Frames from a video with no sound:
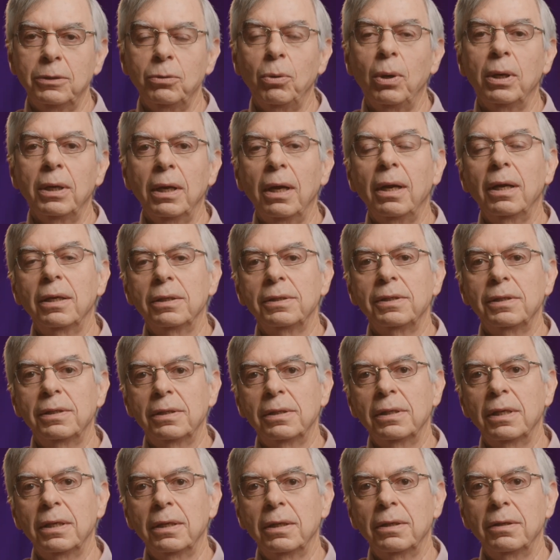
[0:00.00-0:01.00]
to
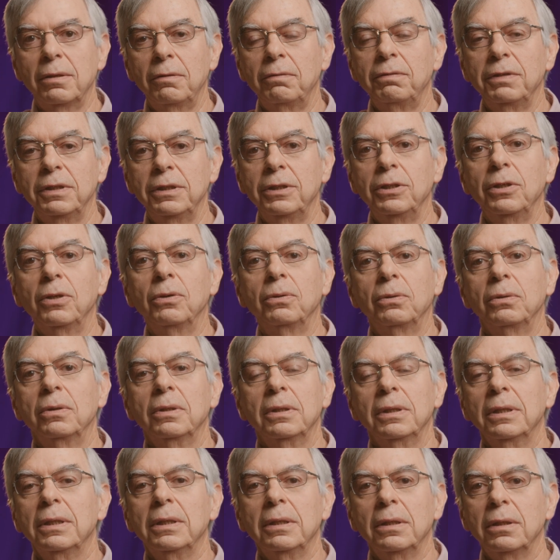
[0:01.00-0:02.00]
analyze their video.
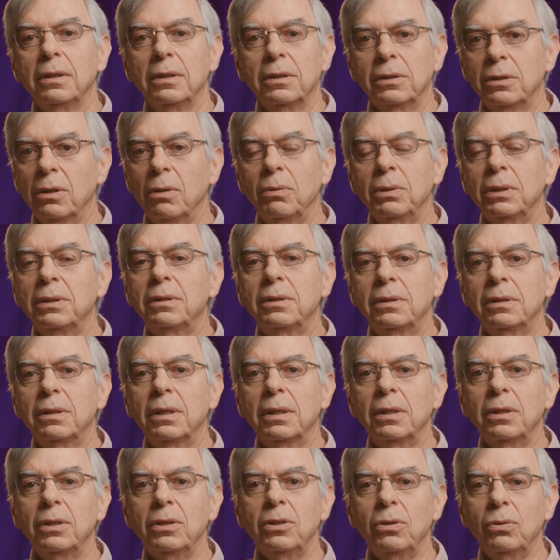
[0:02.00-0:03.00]
So it's
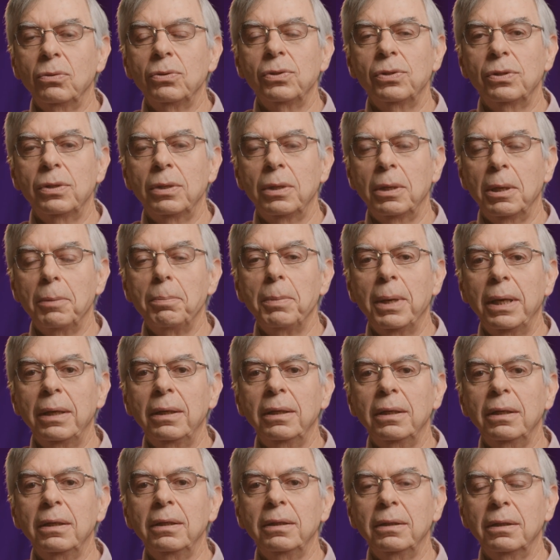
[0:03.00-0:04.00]
used by
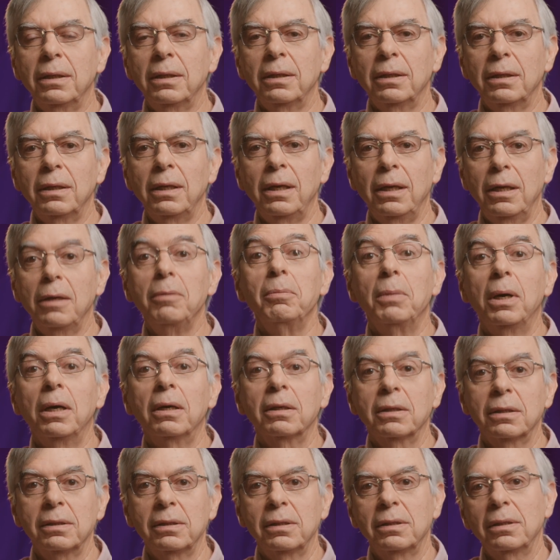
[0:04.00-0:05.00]
many
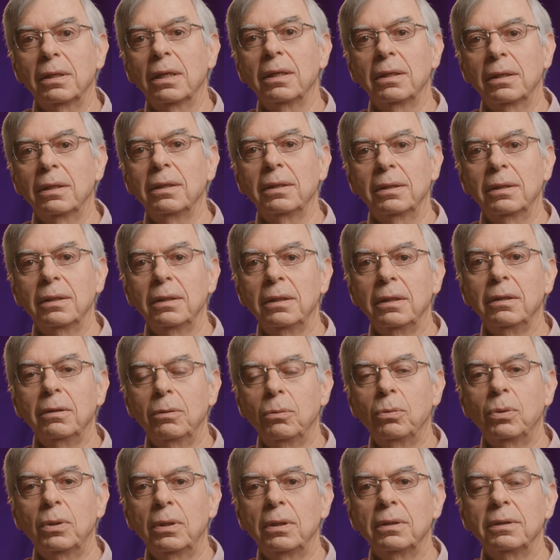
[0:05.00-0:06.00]
landmarks in
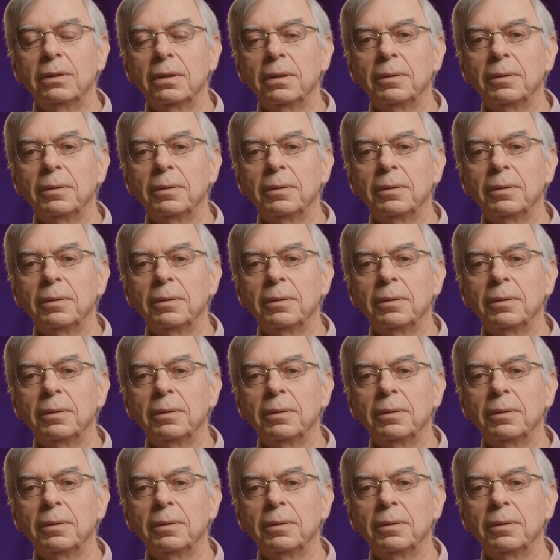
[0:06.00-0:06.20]
the world.